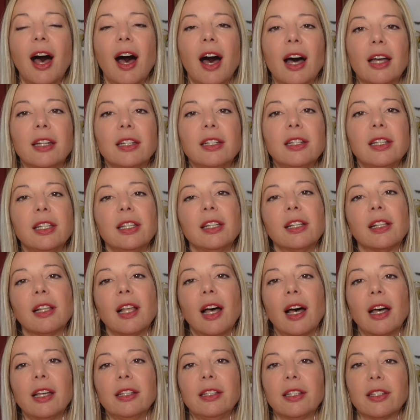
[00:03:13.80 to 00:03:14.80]

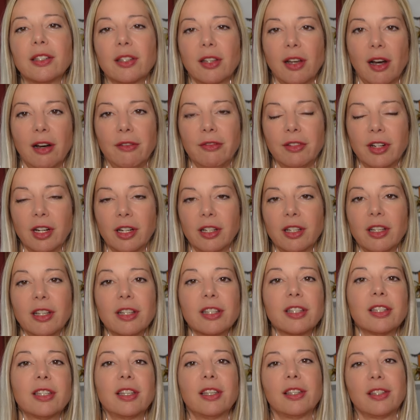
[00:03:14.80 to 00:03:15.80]
until I discovered
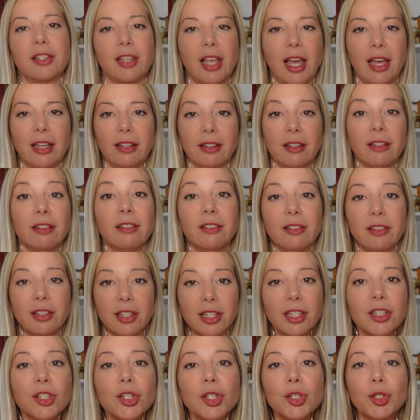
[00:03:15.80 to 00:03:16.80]
Sezane.
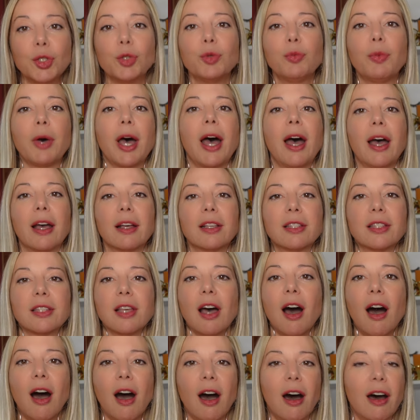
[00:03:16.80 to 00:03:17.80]
These two
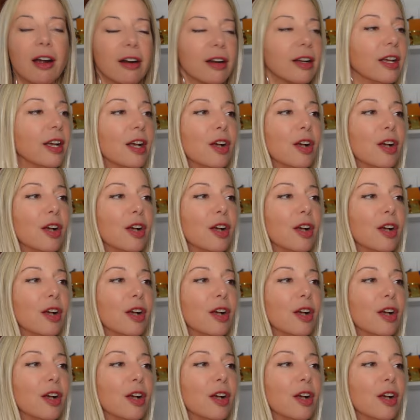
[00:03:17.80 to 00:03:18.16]
bags are